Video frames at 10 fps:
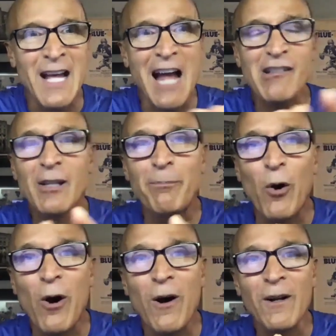as the
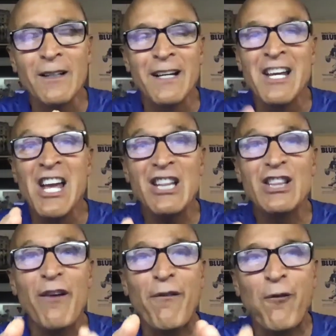ball hit
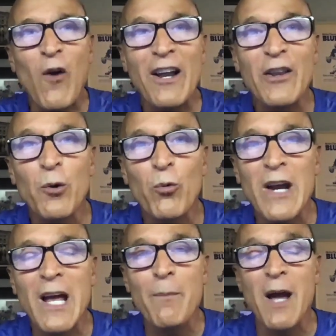the front of the
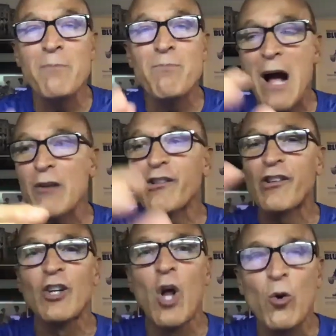rim and
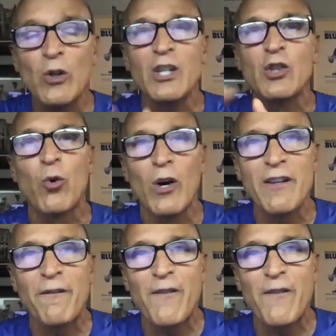bounced slowly toward the